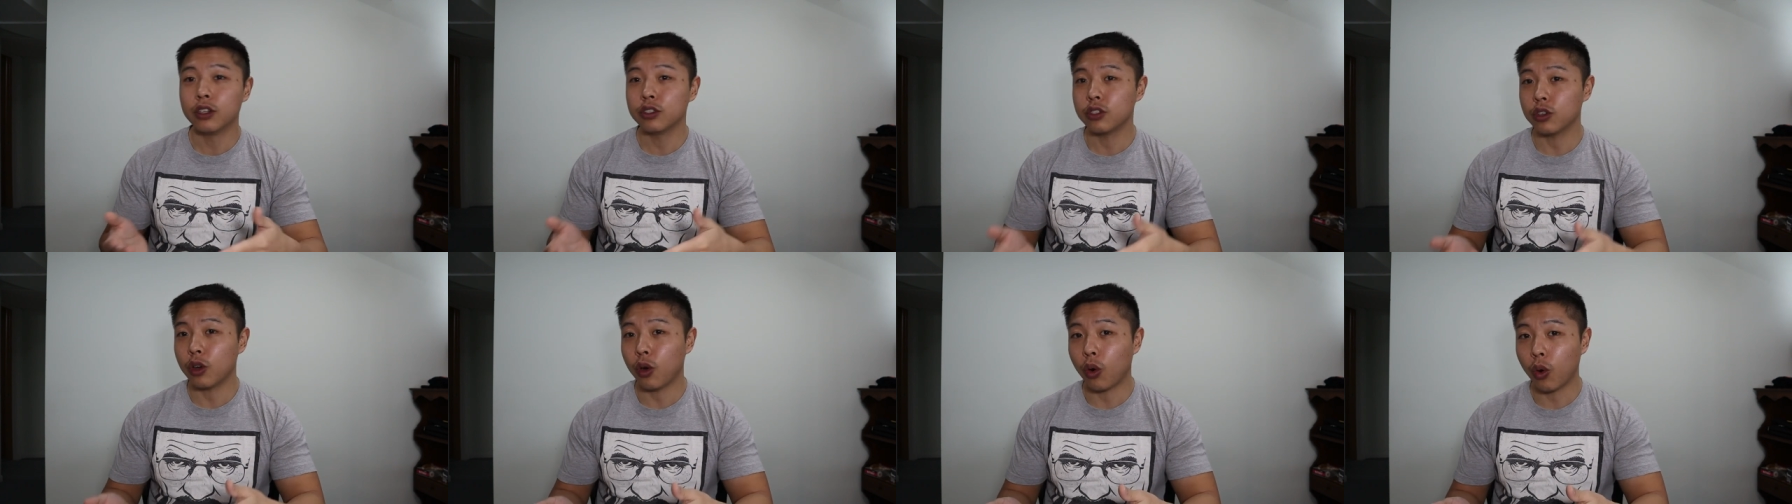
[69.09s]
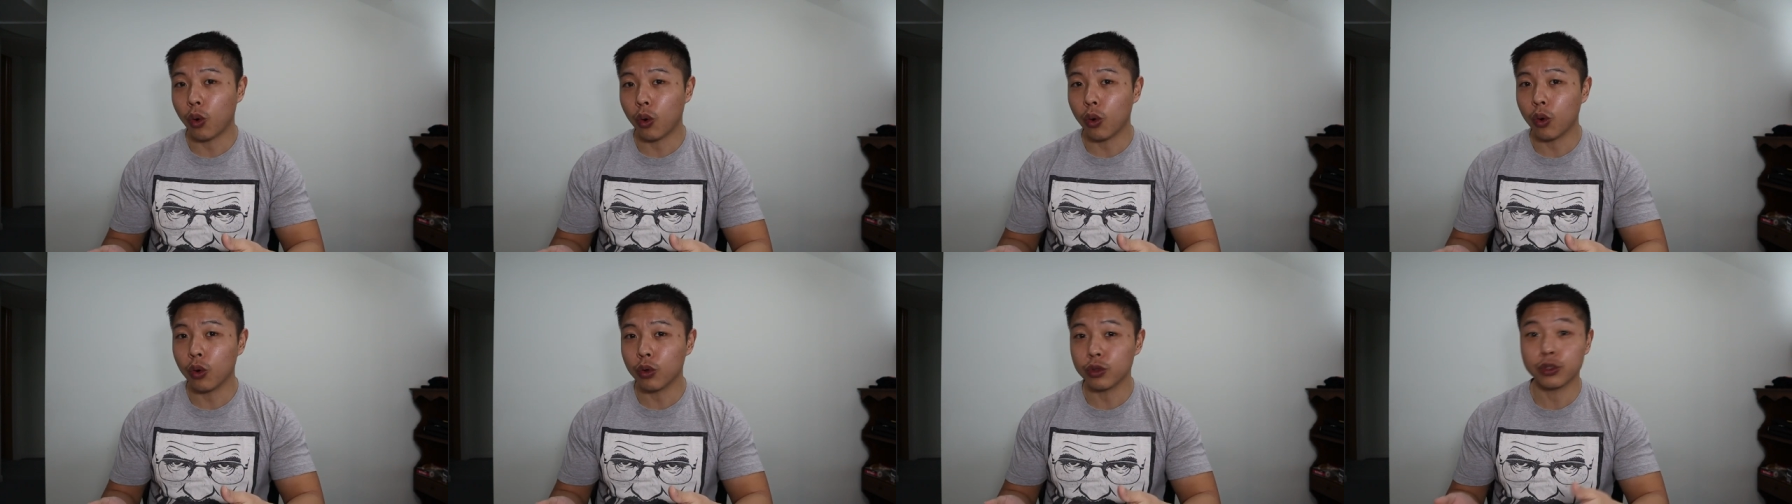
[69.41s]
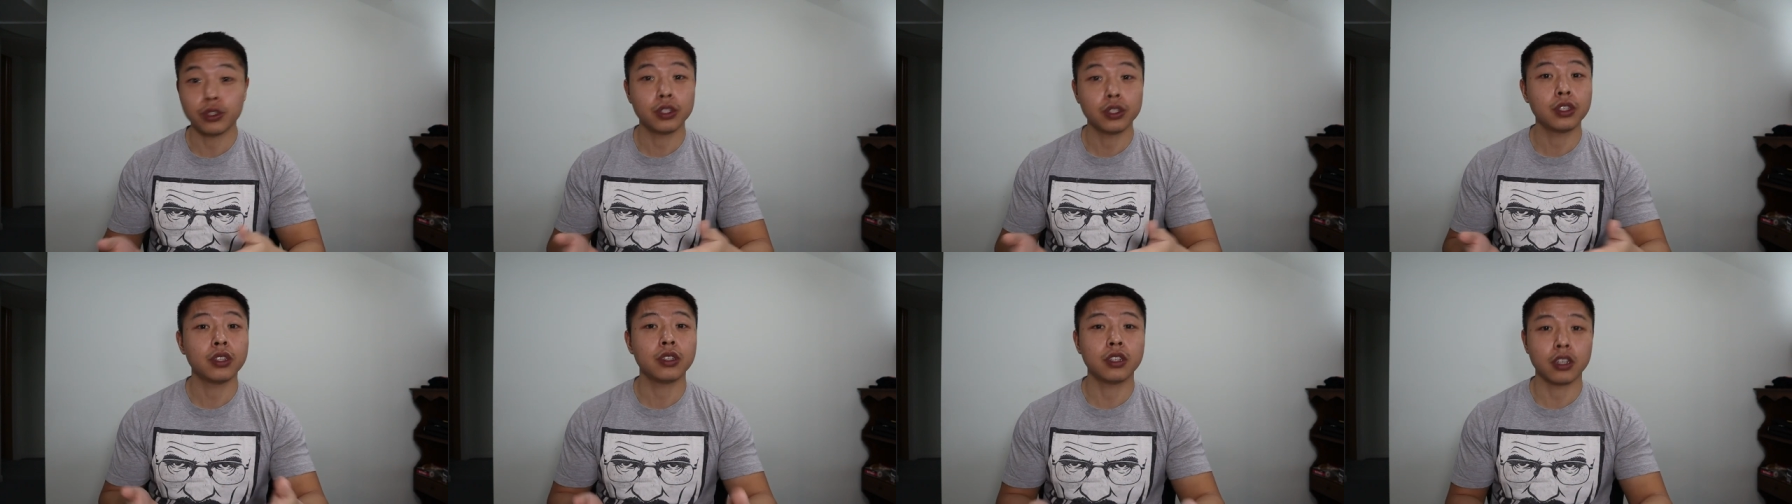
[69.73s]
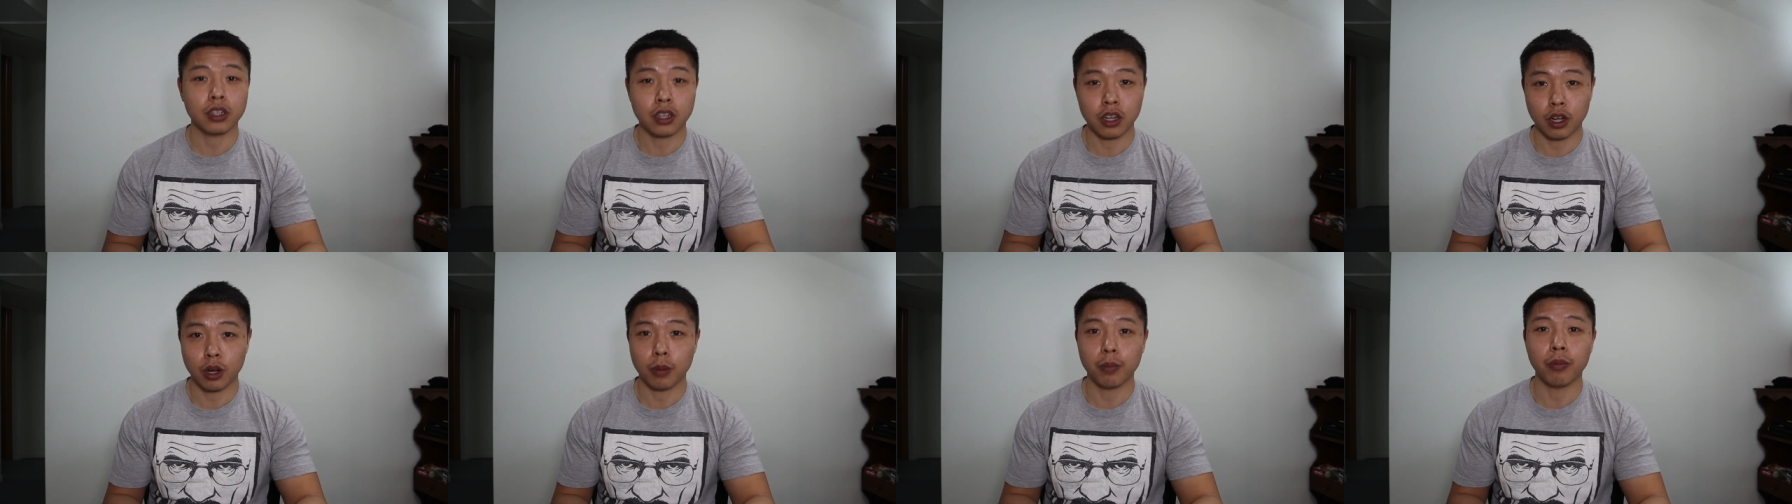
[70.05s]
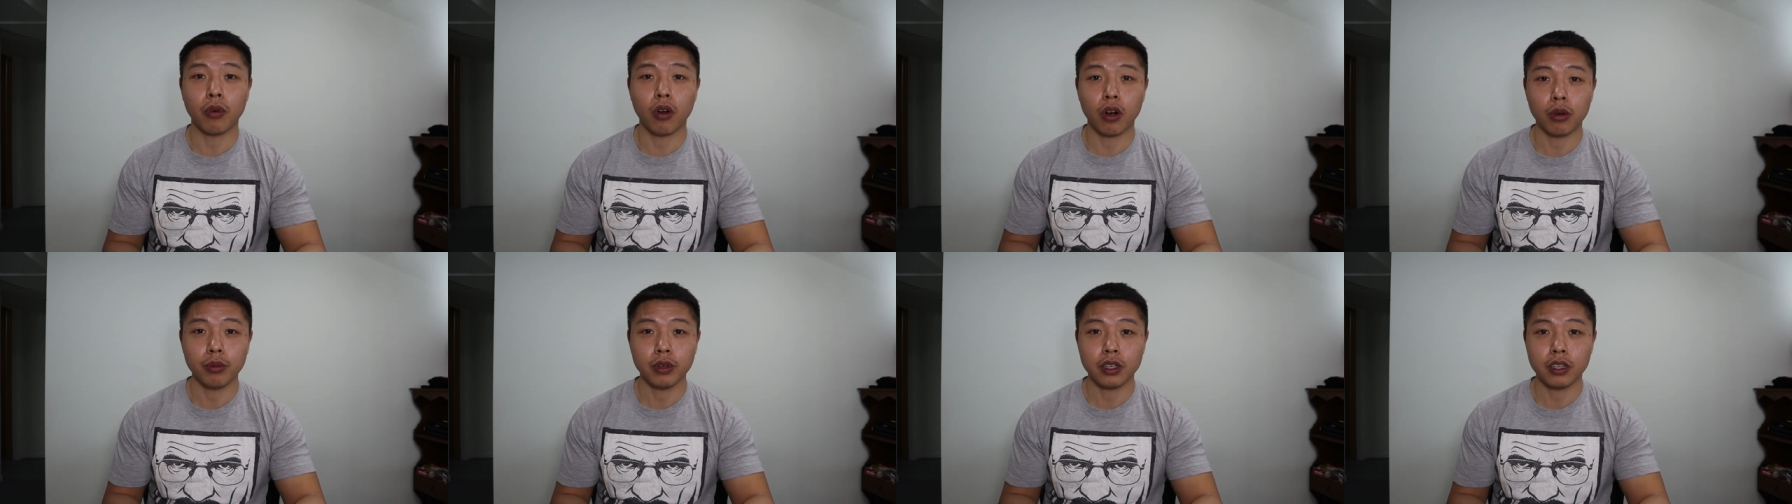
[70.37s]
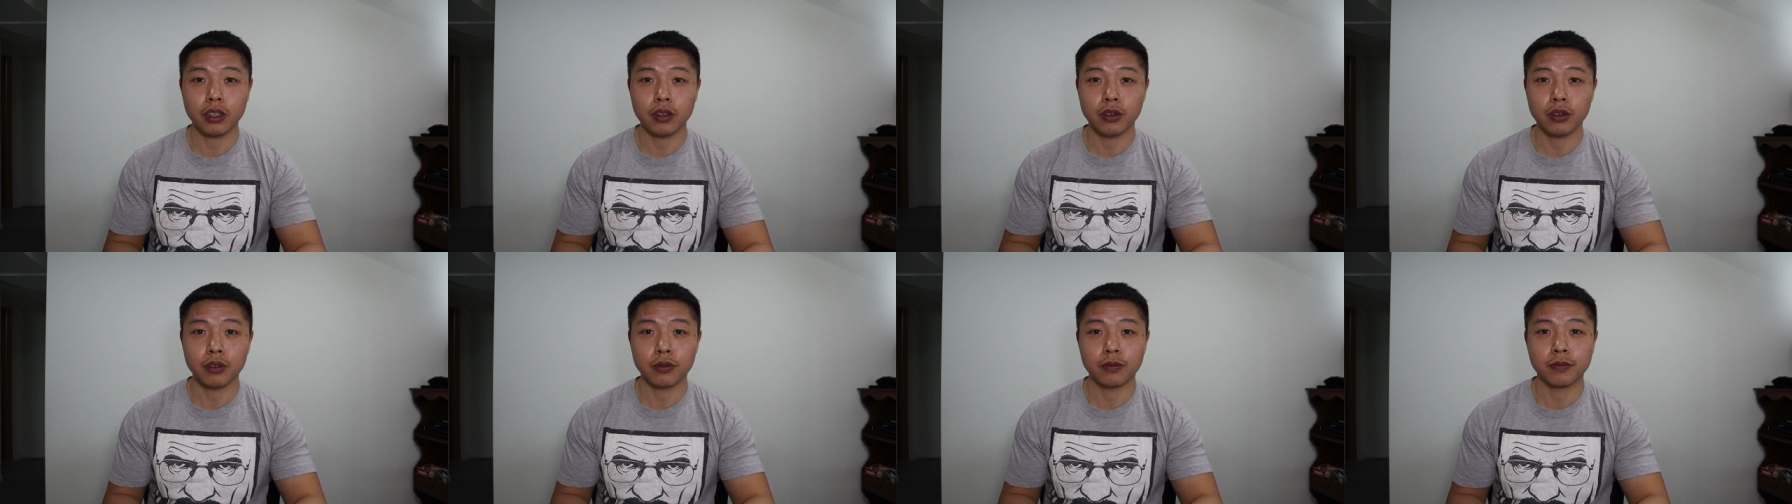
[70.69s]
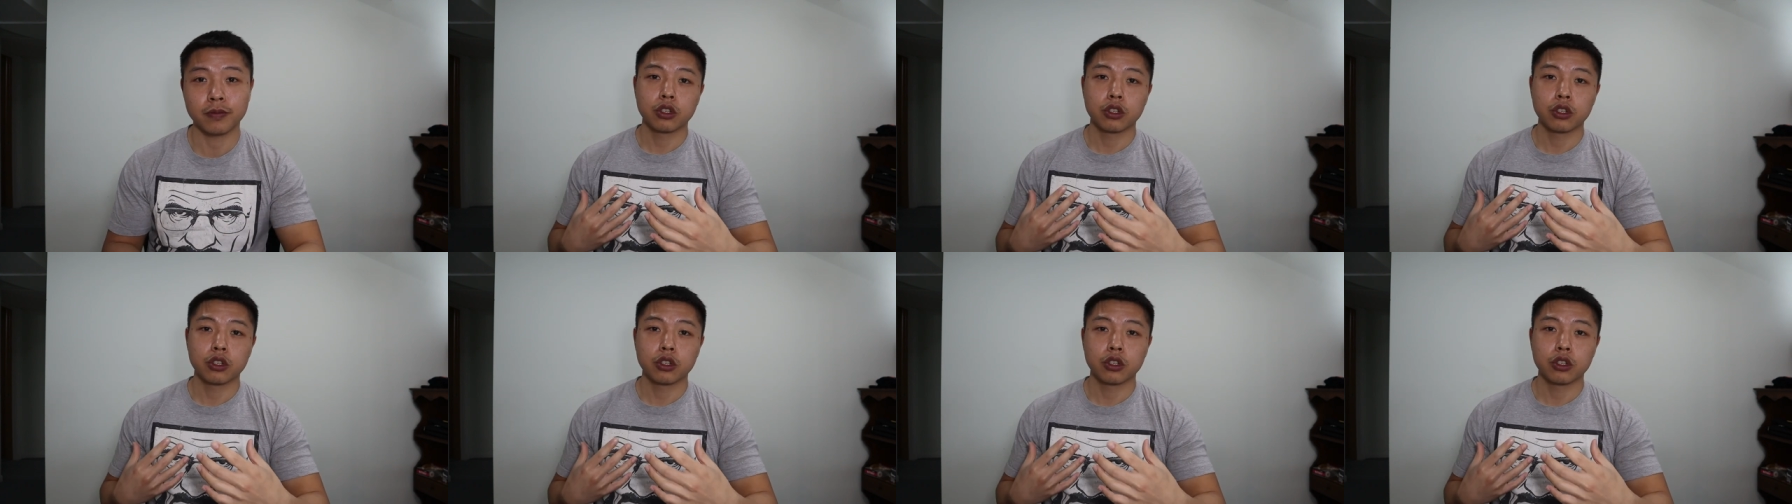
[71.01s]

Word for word: to hold, to cook barbecue.